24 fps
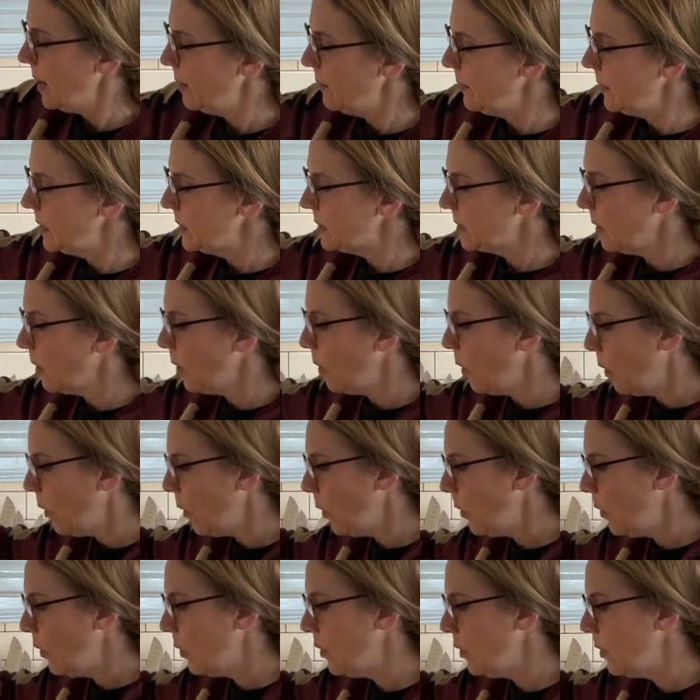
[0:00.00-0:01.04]
always
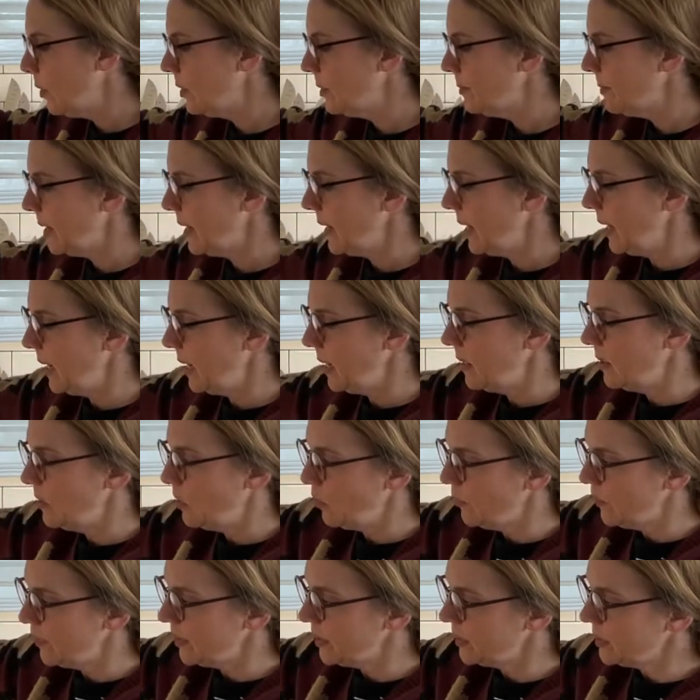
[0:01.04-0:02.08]
hold my hand over the